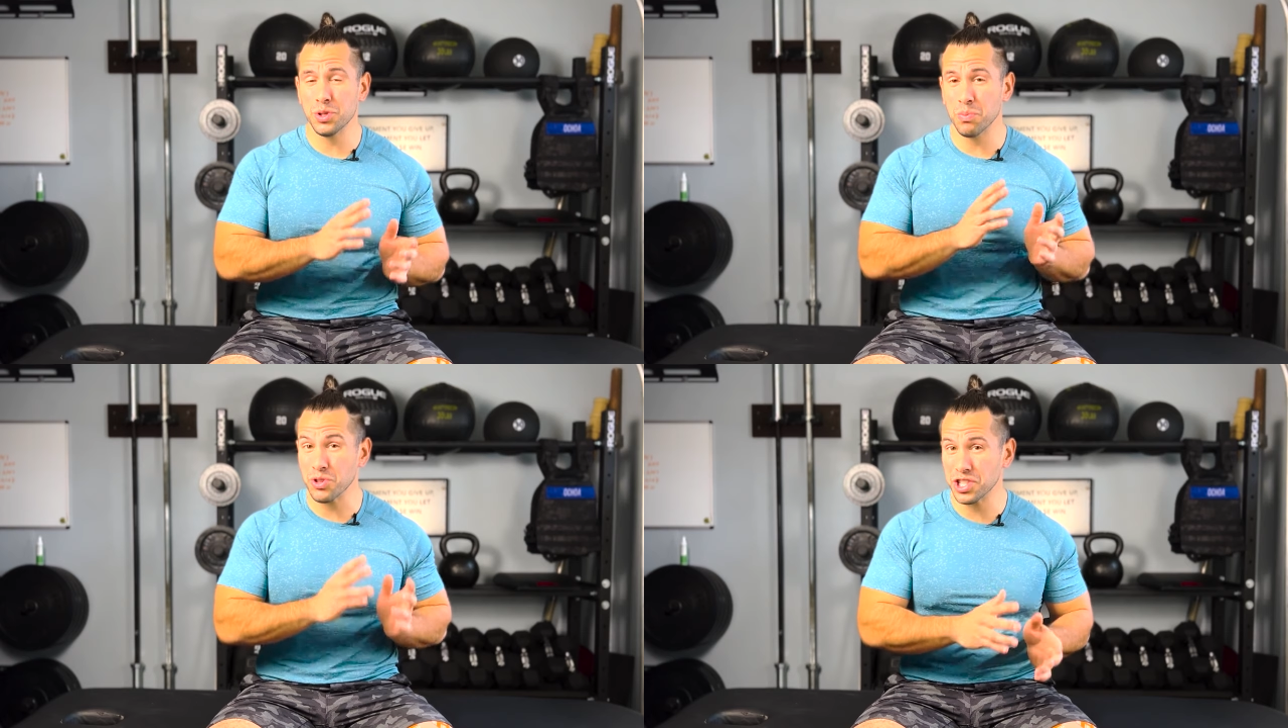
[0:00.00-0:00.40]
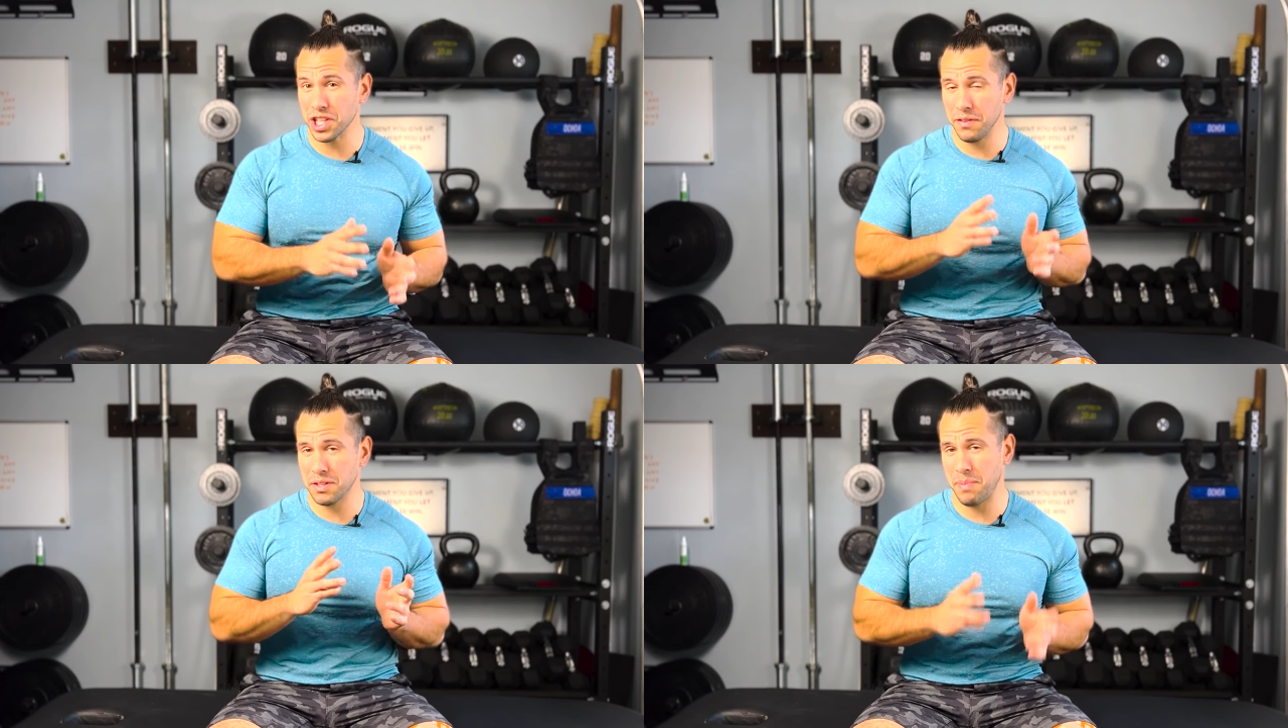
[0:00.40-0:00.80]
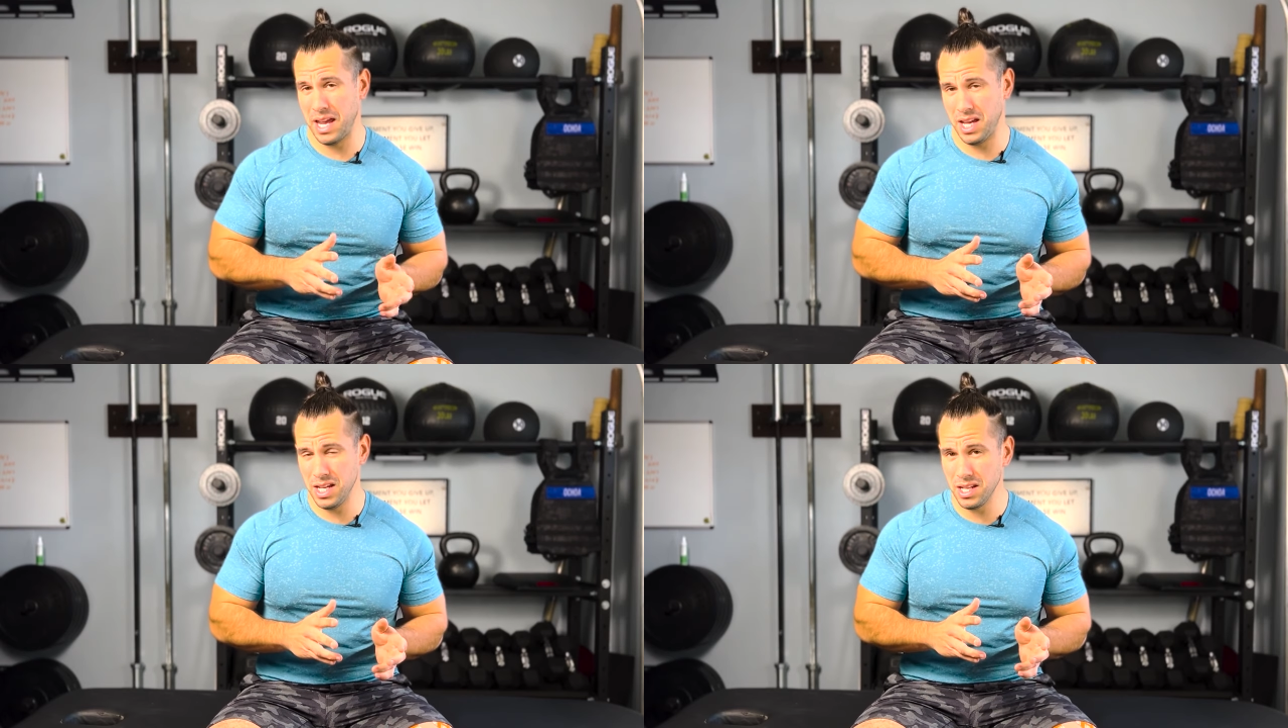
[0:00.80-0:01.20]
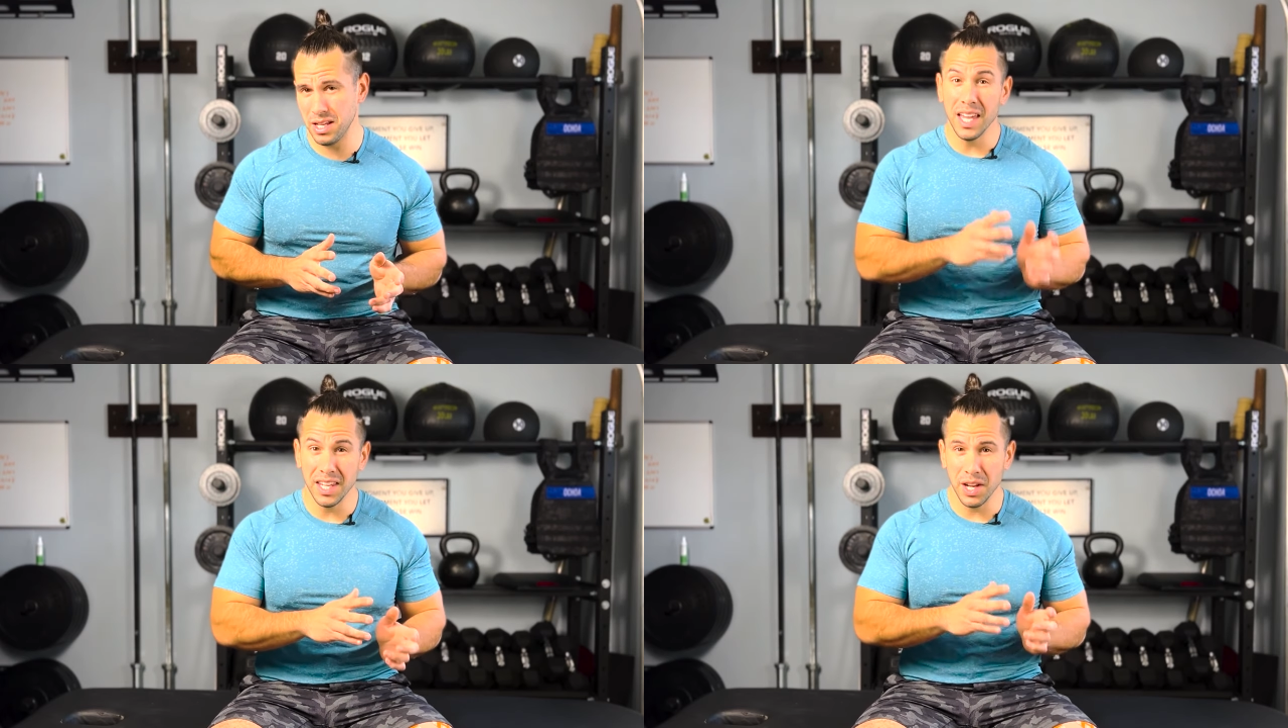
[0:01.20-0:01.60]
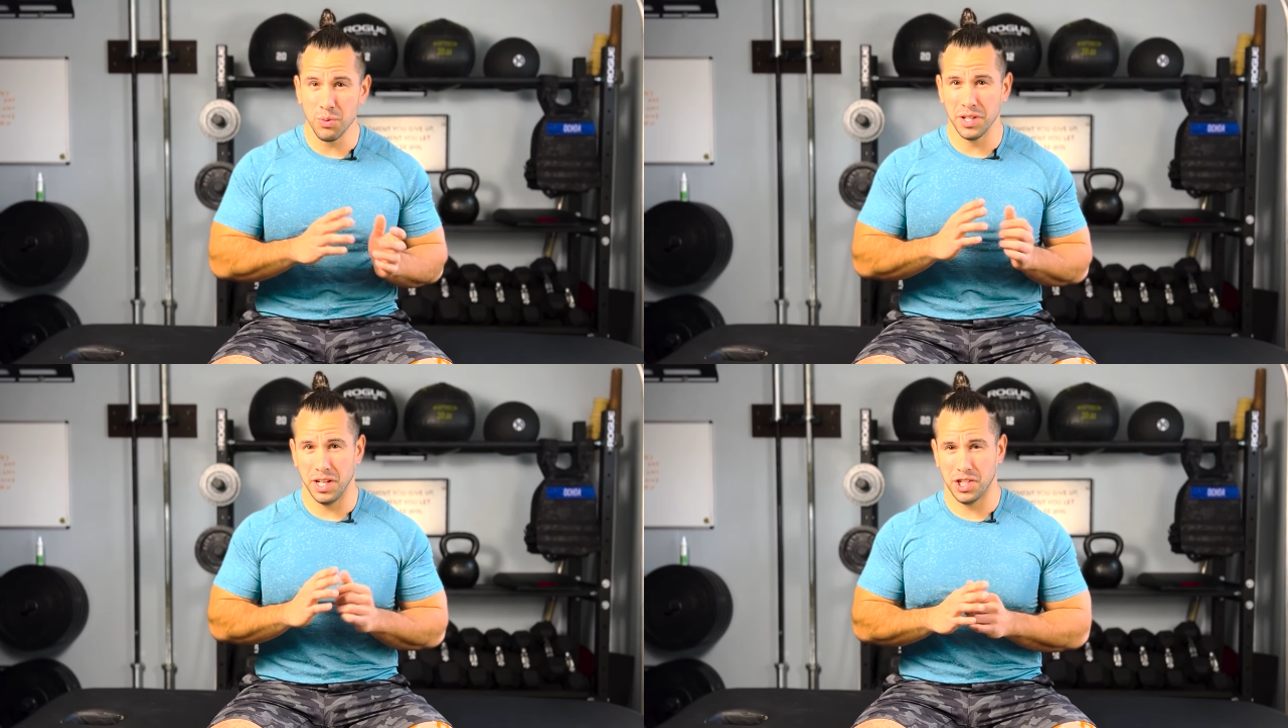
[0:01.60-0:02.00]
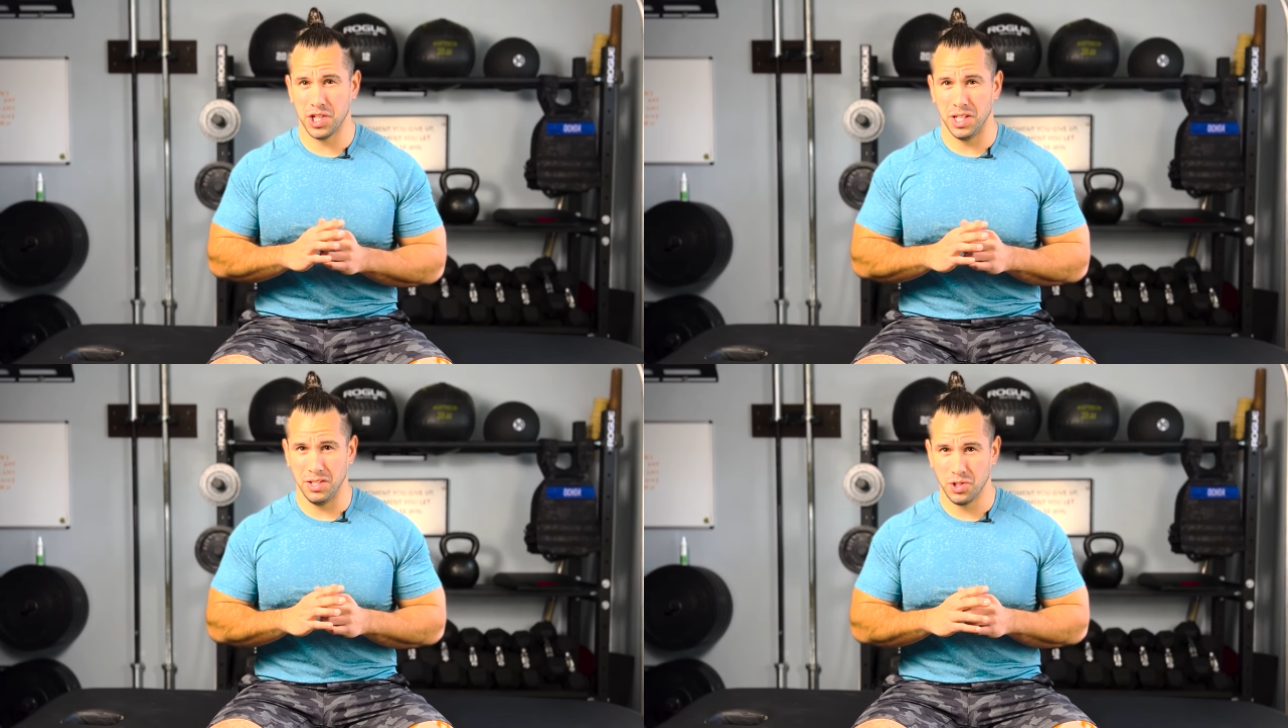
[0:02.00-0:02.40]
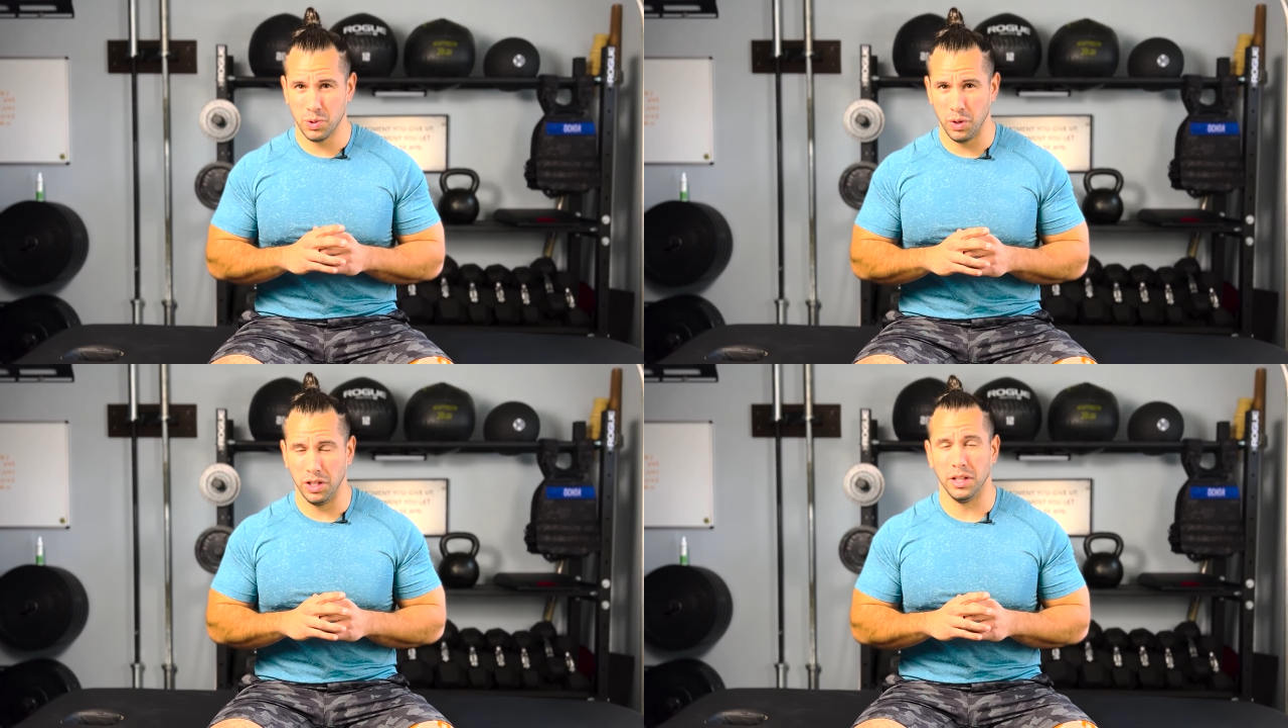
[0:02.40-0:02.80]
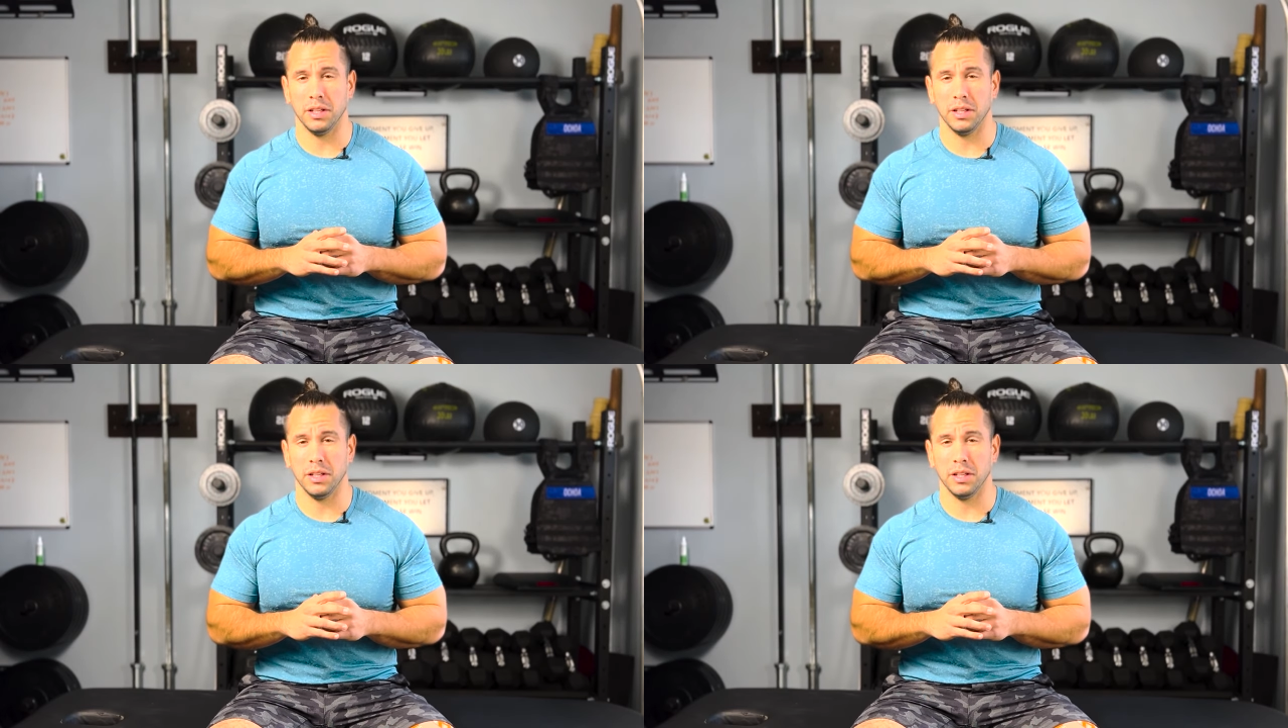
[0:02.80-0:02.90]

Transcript: perceived pain and a reduction in swelling.